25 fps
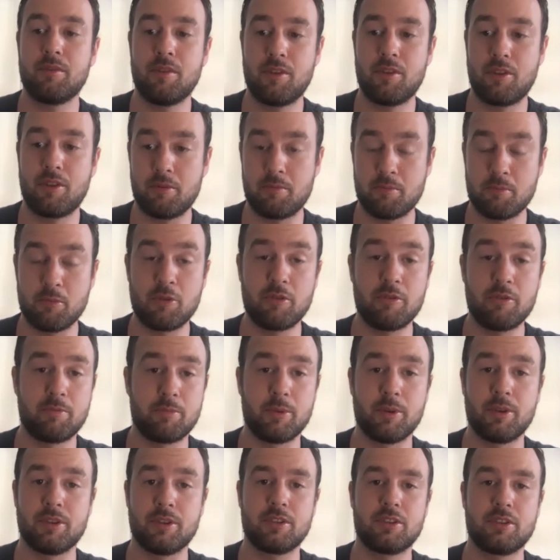the
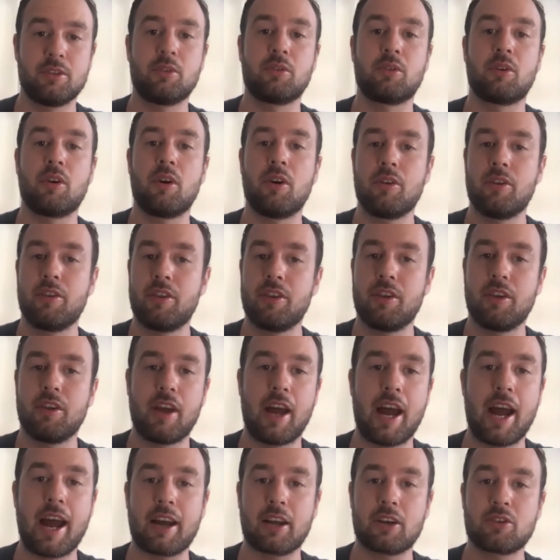movements or on the
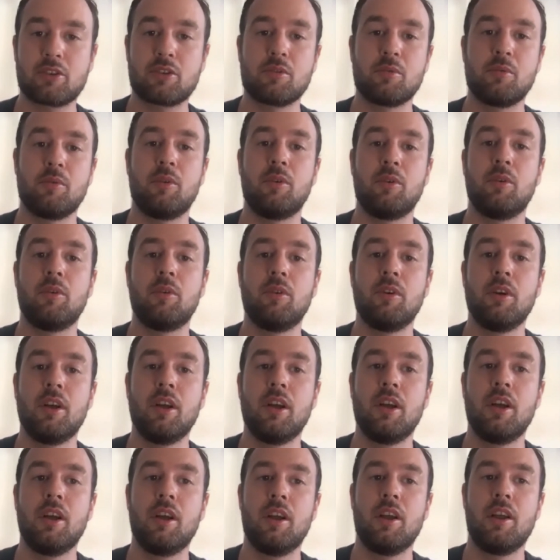actual
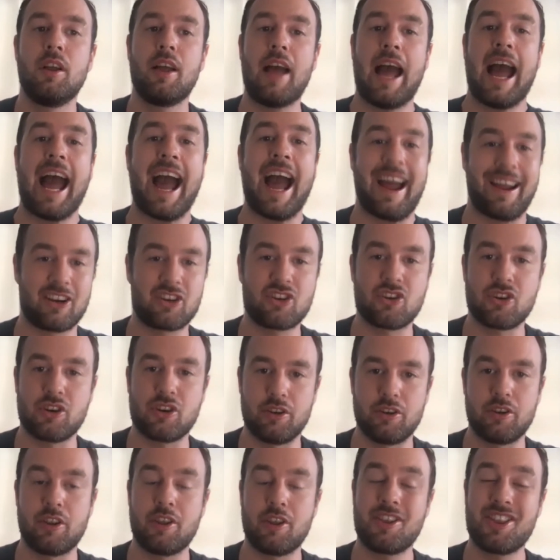
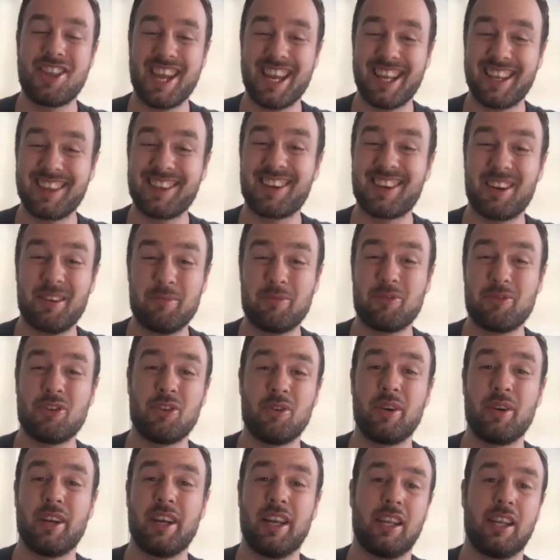action, the thing that I'm
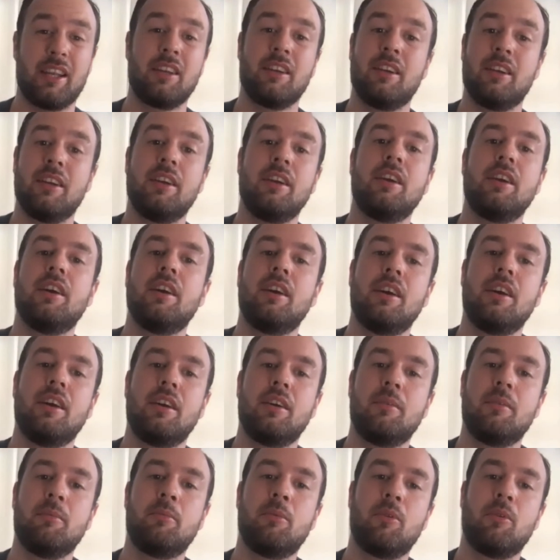doing
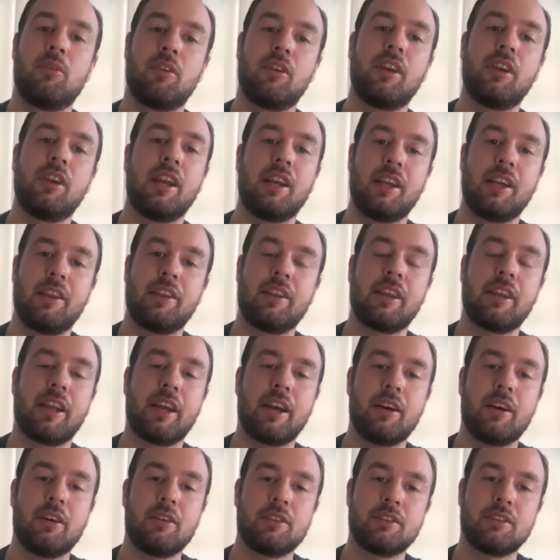more than anything
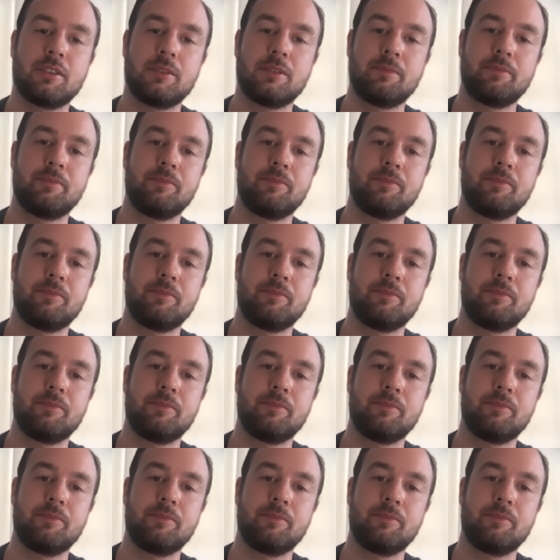else.